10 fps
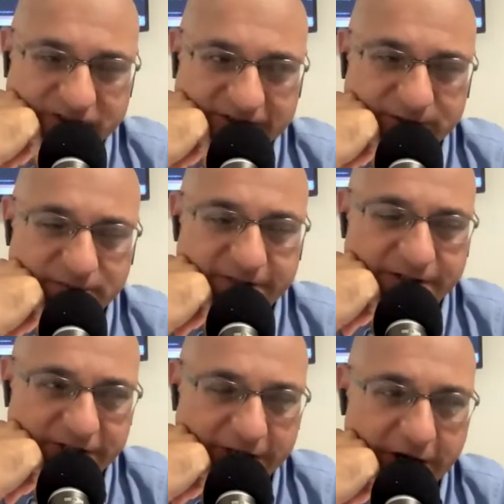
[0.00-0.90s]
still
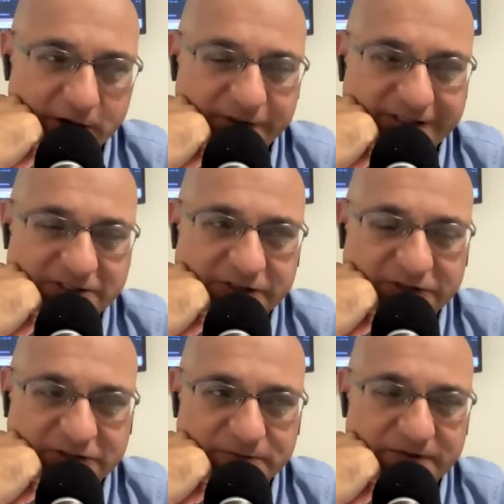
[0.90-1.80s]
very young, but it's good
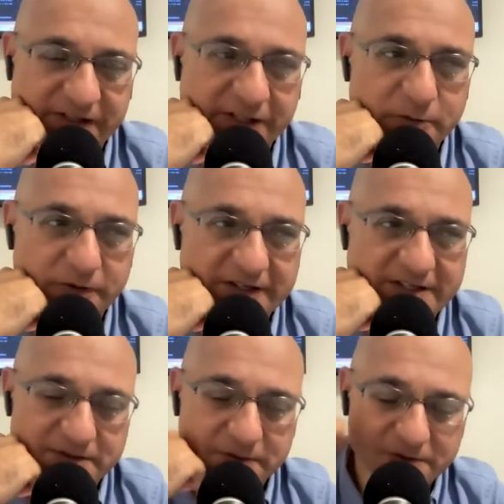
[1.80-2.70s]
to think about
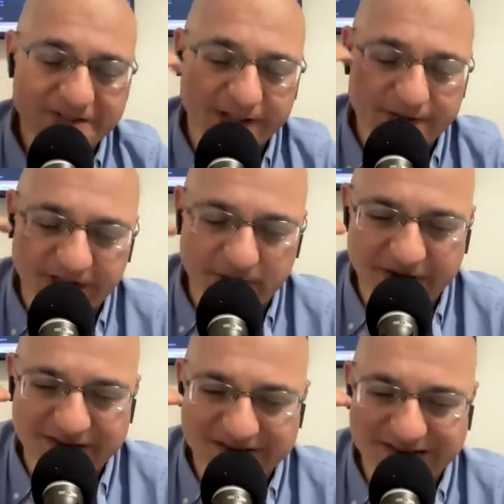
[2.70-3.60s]
those kind of things
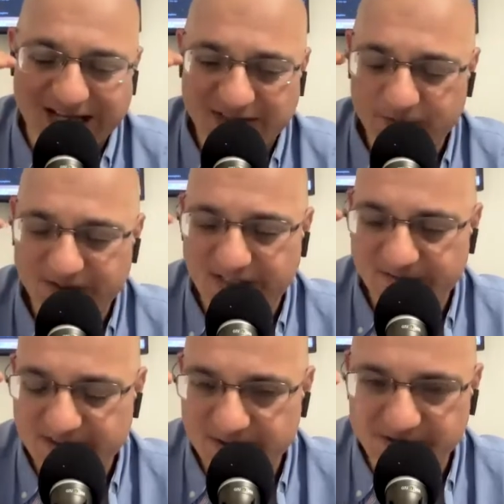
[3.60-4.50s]
because that's what
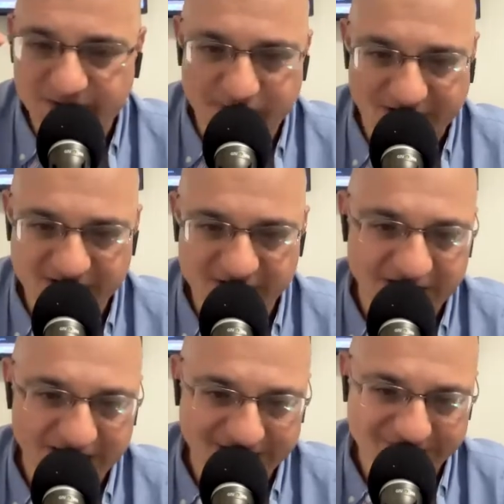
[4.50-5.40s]
gives you a direction
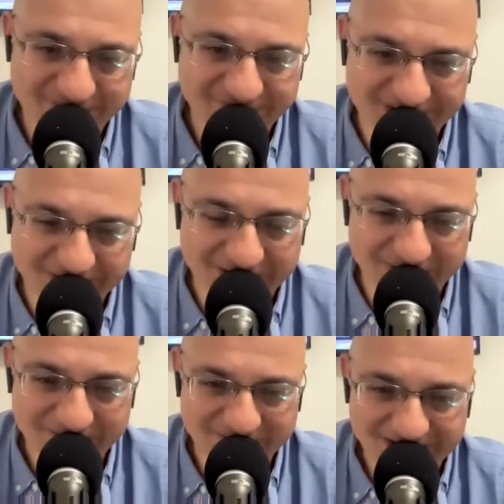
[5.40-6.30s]
in life.
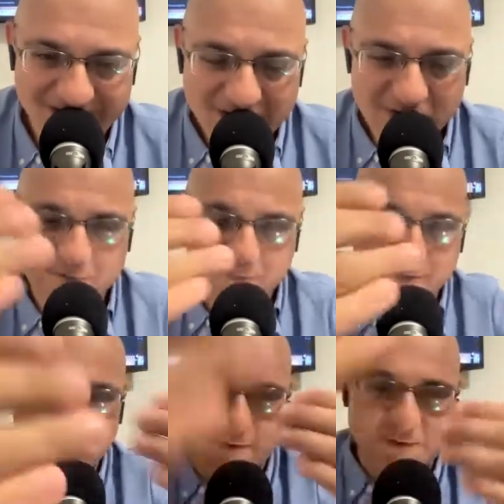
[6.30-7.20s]

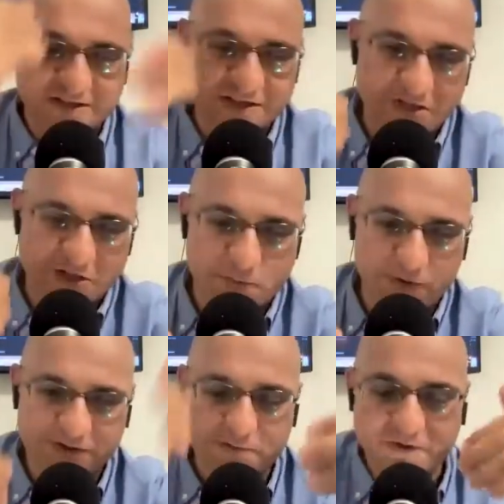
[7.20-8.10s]
You reverse engineer
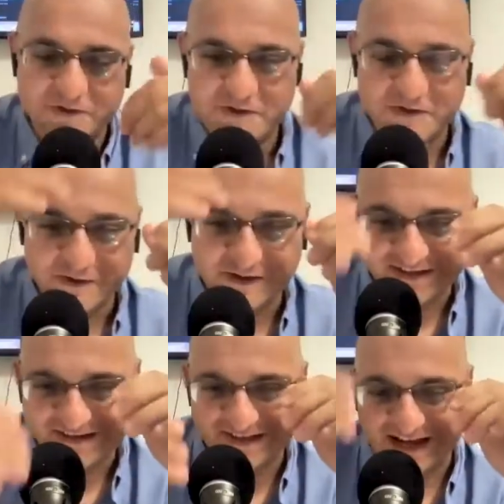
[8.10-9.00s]
what you want. You look
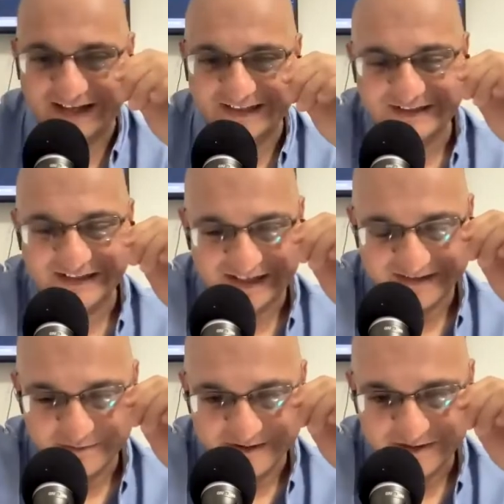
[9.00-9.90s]
at the end
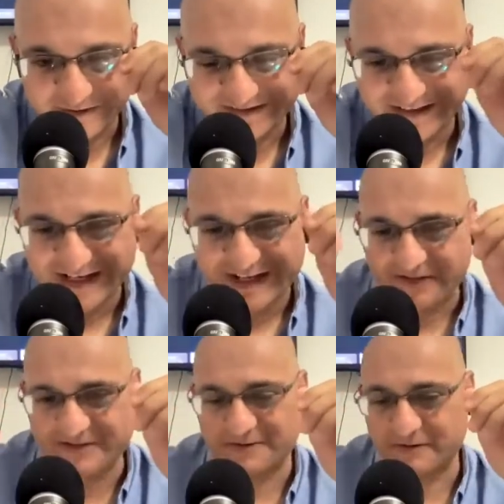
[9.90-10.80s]
result
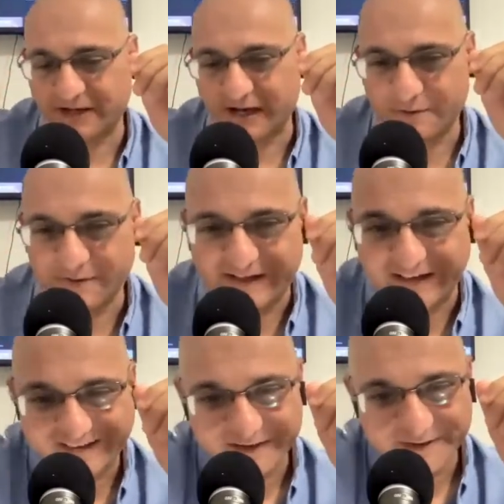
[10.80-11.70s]
and say, how do I
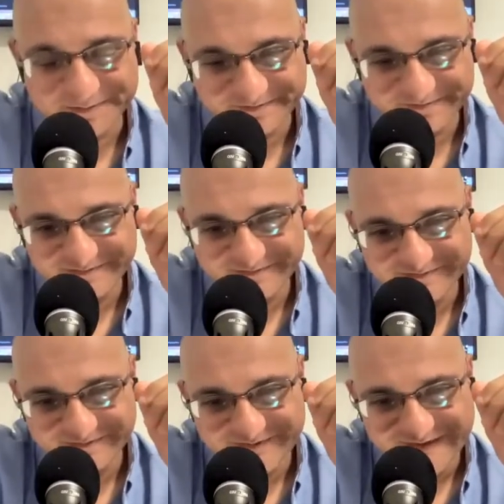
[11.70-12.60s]
get there?
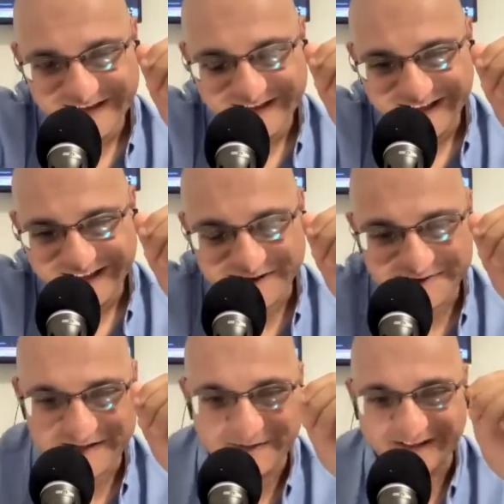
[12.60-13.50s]
You know
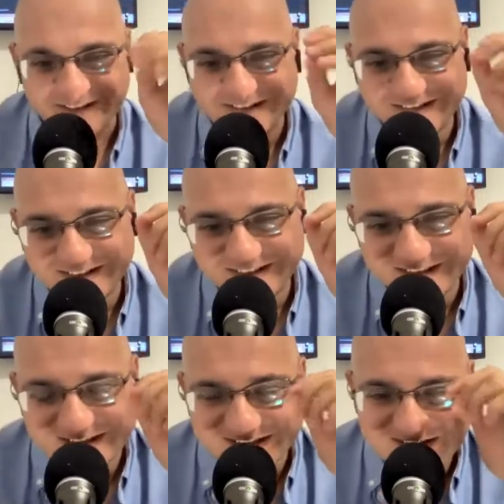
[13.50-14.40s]
what I mean?
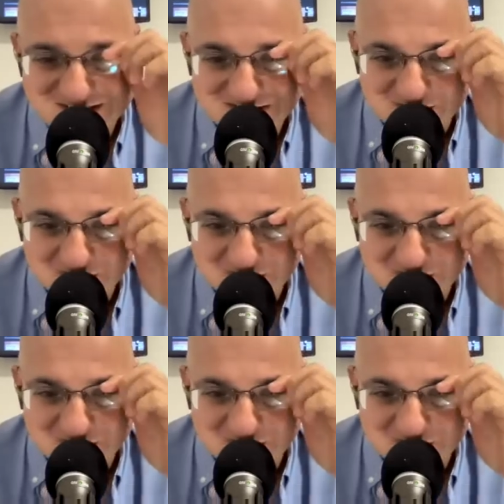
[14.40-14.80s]
So